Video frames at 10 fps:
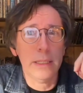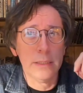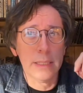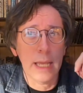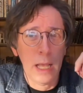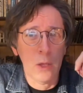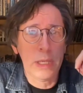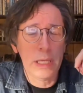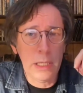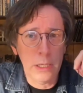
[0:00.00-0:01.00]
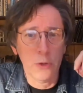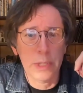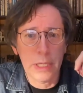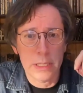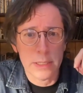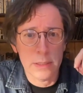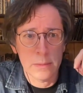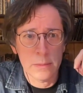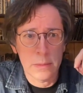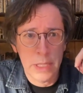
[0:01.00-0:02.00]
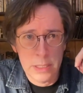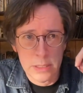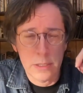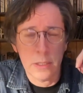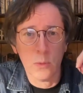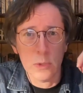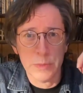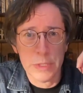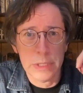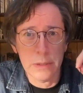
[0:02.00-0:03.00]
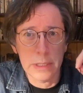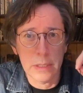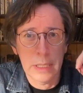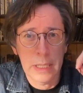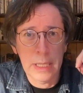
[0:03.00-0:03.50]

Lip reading: into how he creates his Star Wars material.